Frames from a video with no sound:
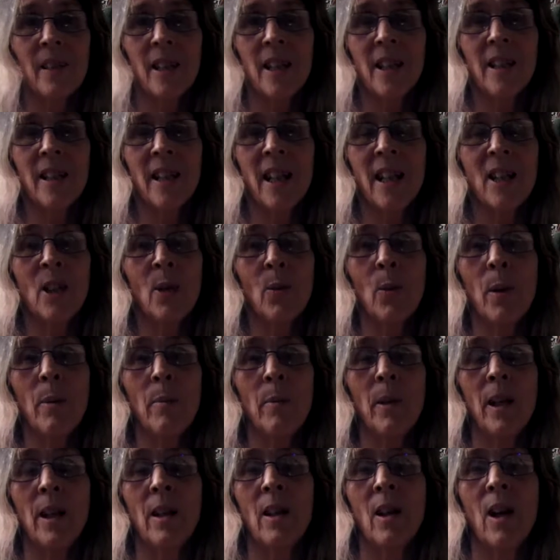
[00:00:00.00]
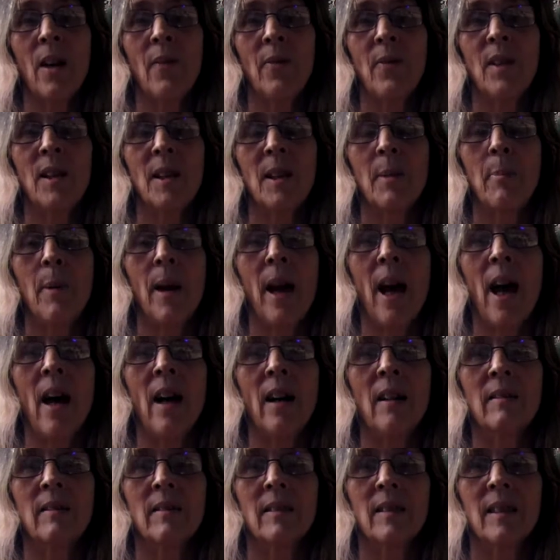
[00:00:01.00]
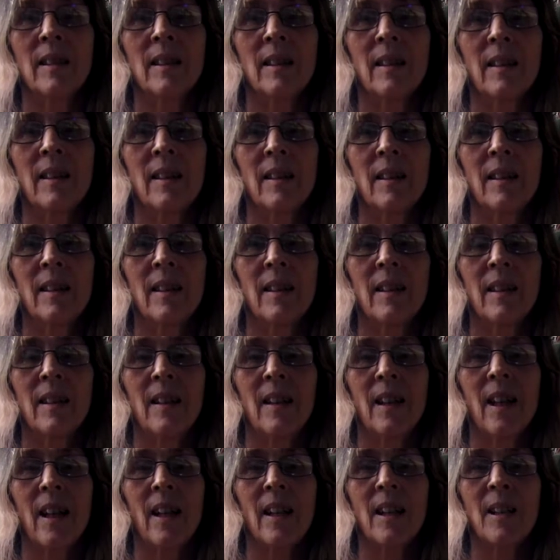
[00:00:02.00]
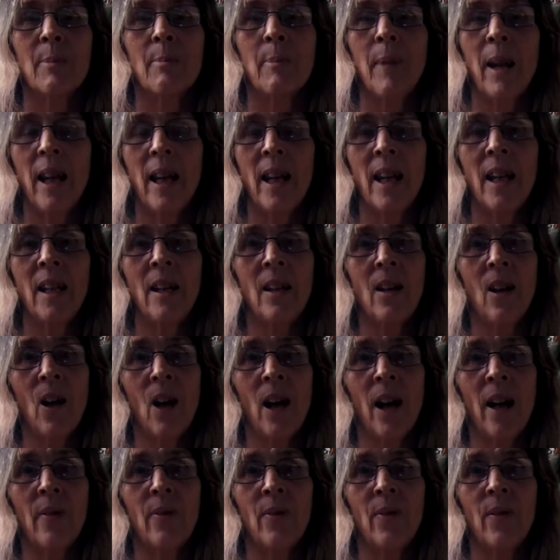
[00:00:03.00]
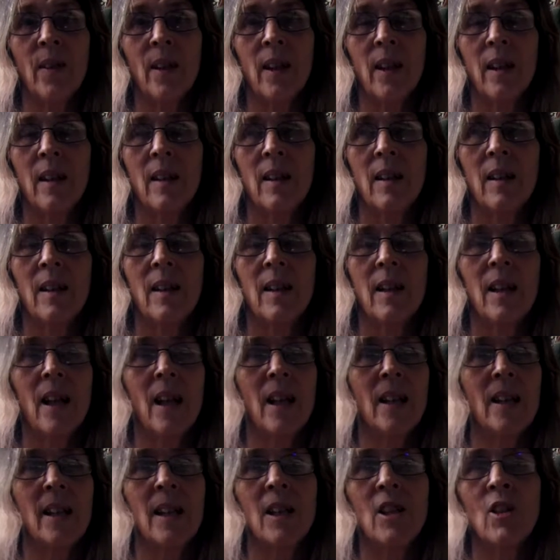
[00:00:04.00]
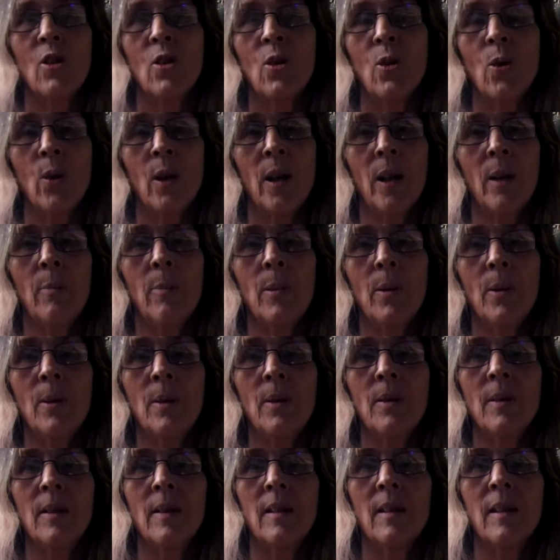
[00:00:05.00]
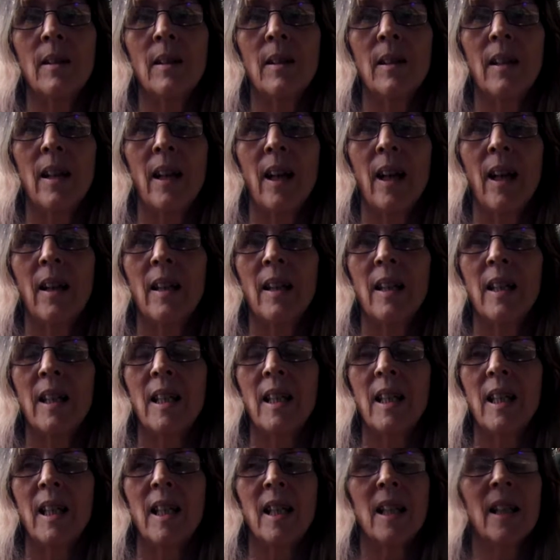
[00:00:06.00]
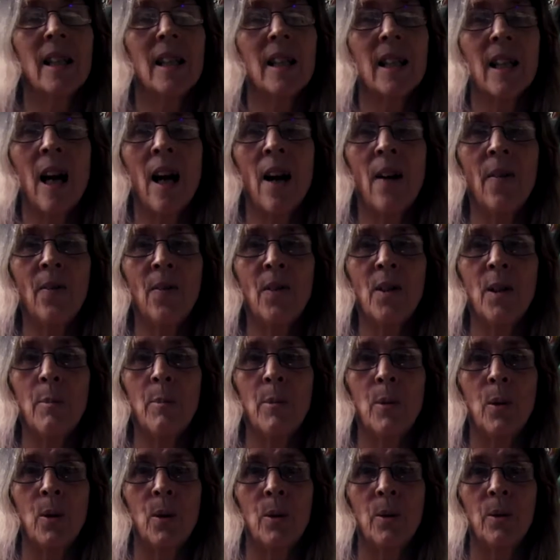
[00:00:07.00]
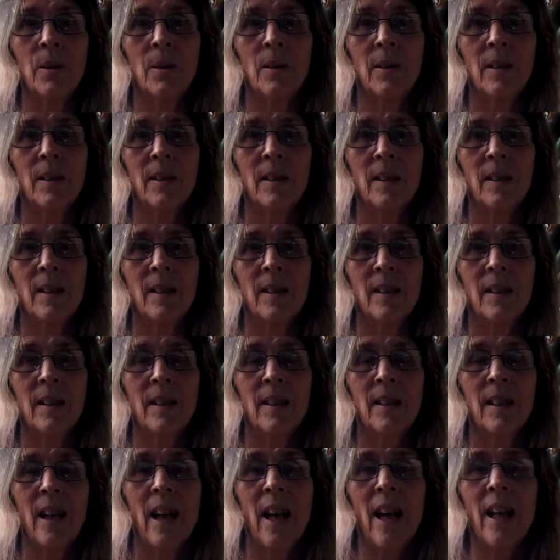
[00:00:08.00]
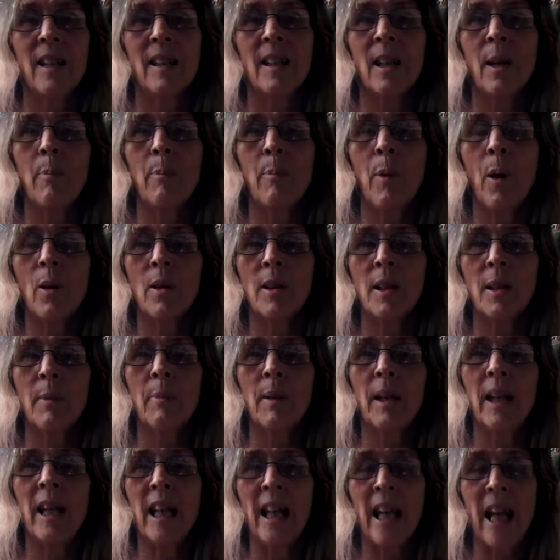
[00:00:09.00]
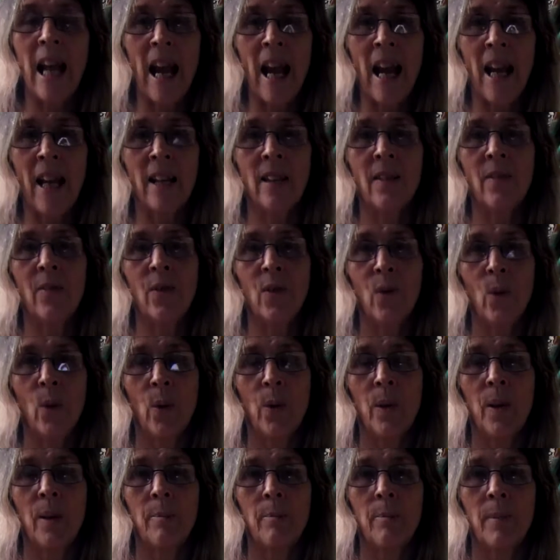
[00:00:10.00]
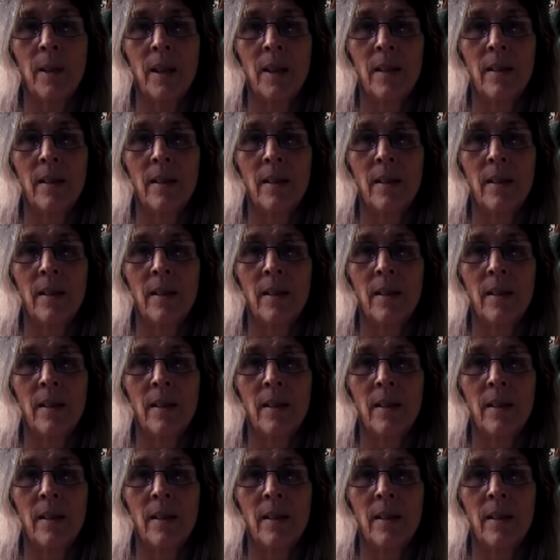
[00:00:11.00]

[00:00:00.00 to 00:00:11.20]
because that's what my life is about, is making life as enjoyable and as comfortable as I possibly can for them.